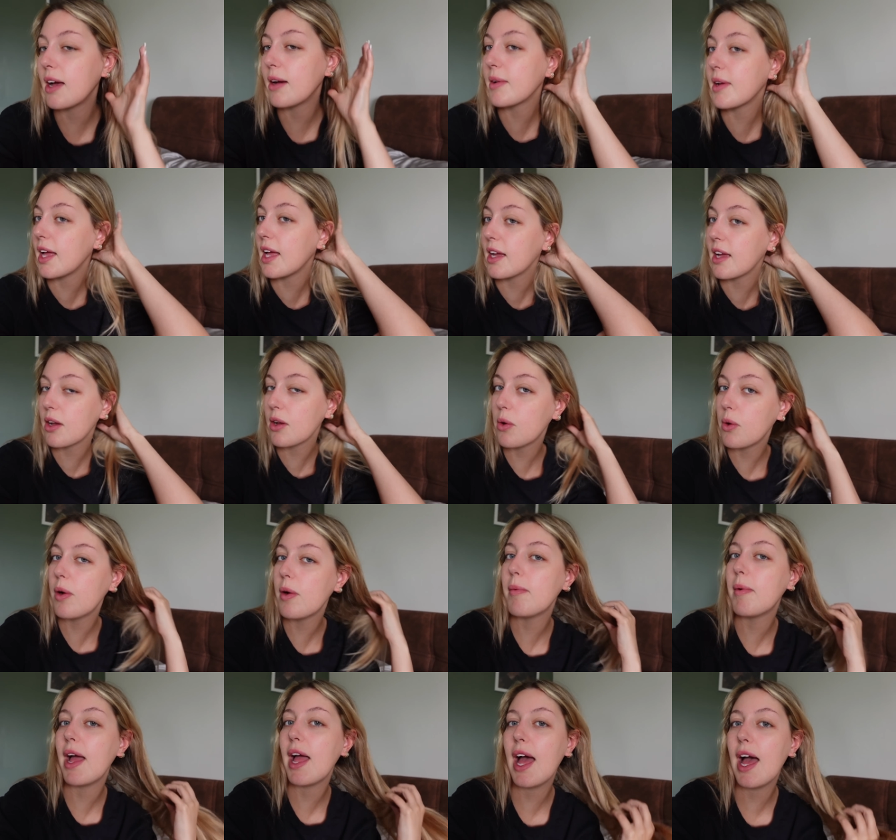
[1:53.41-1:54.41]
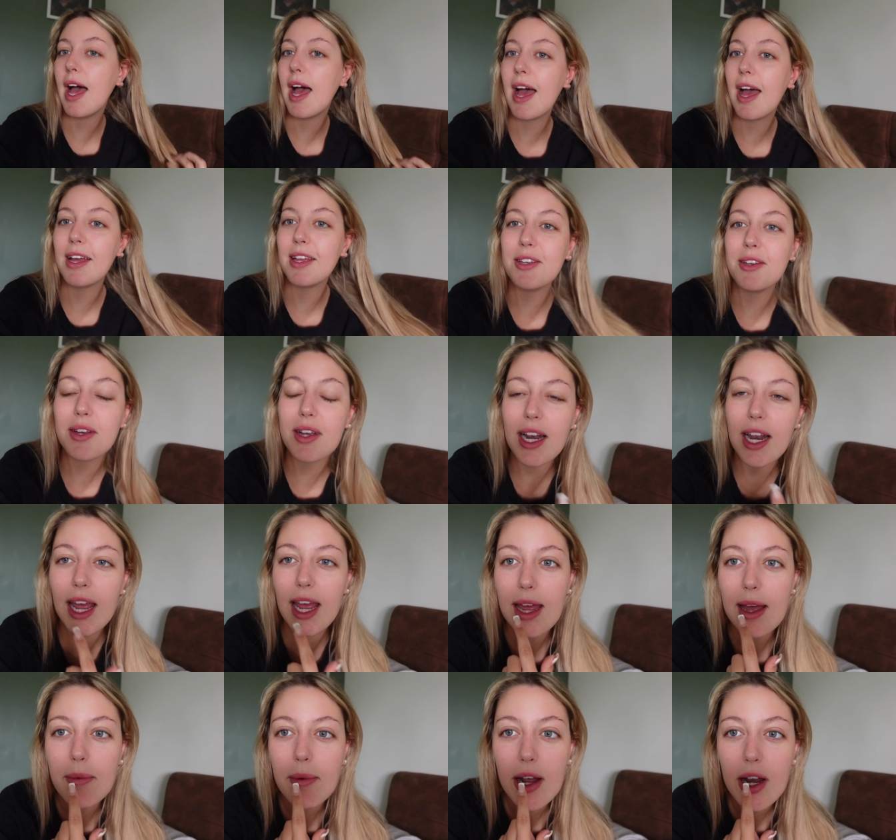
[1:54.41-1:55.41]
I'm getting it caught in my hair. You can
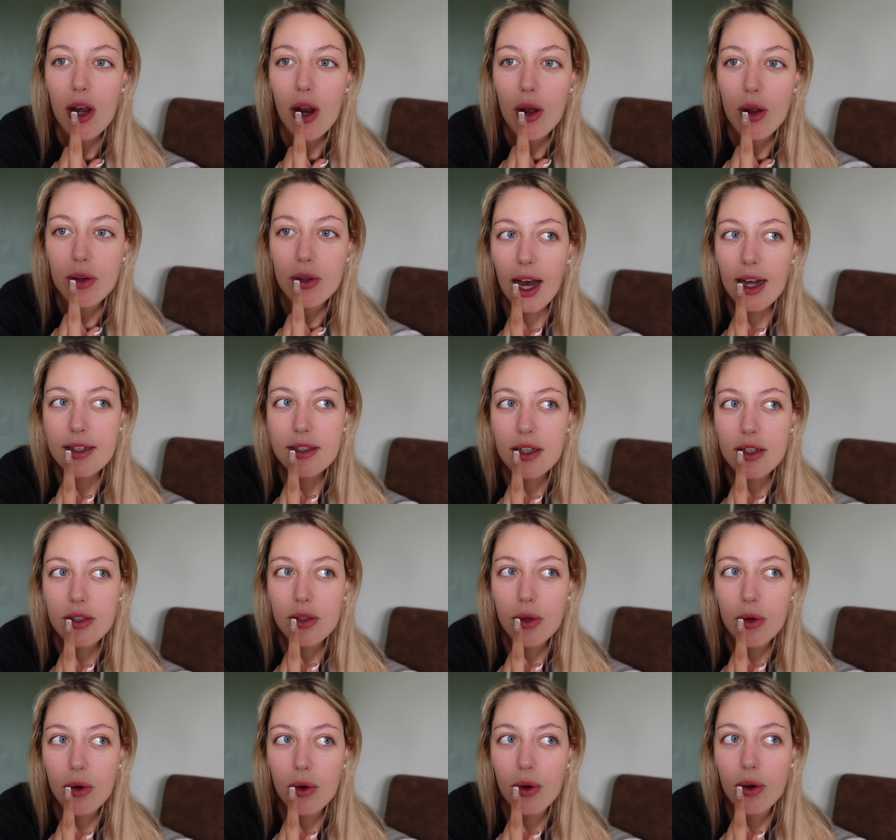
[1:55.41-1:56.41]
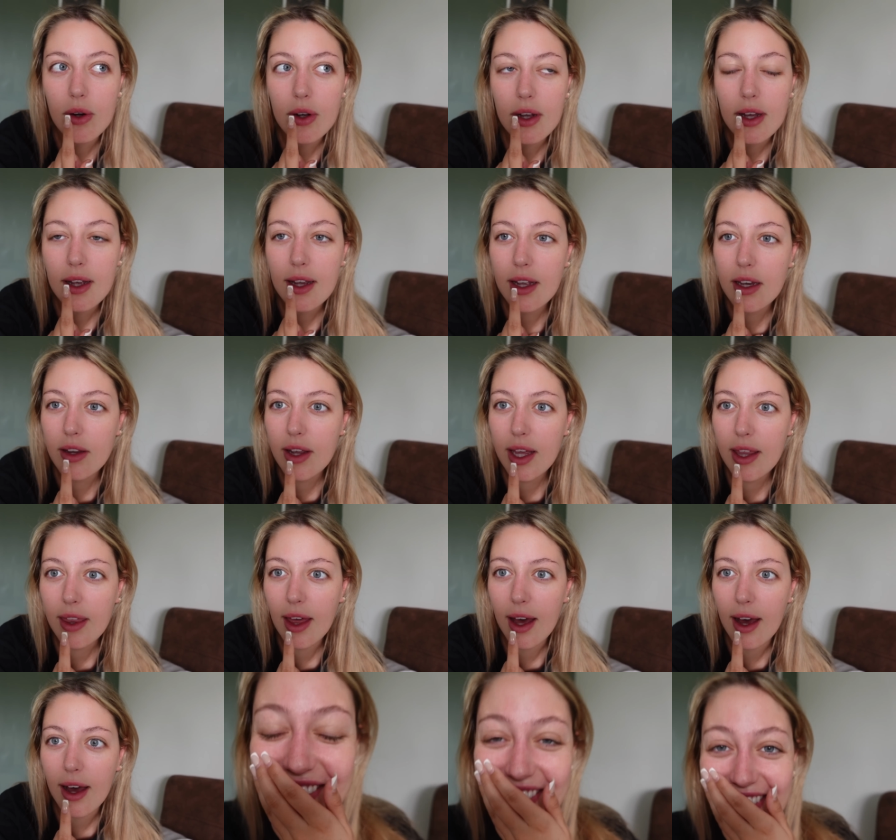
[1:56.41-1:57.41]
hear my nose as I talk. Can you hear
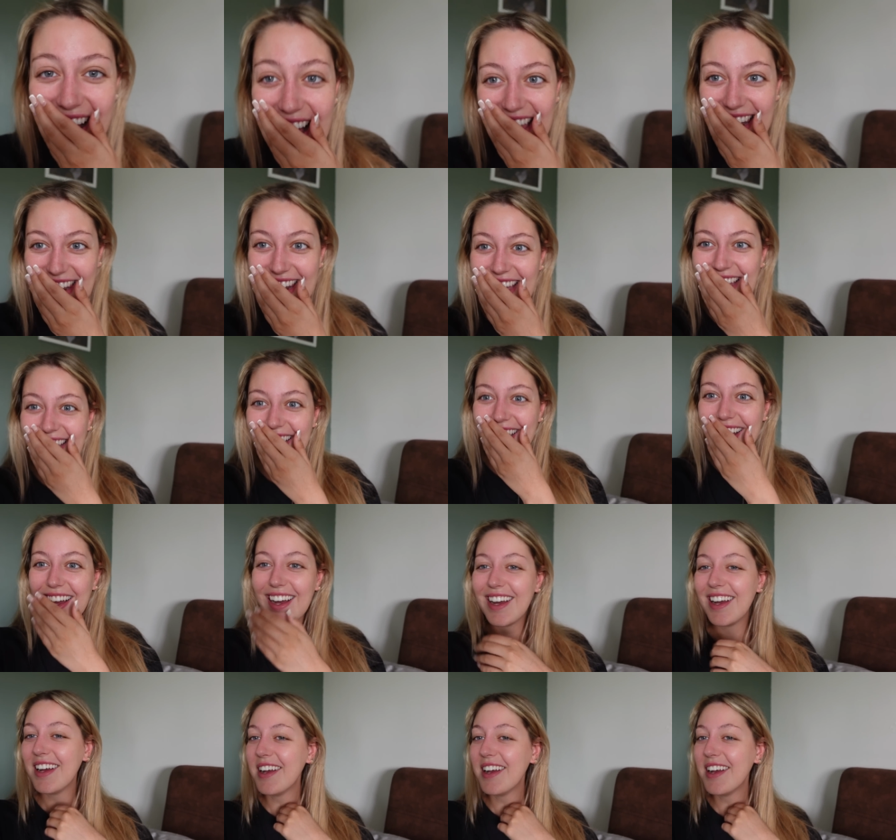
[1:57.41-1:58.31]
that? Rattling.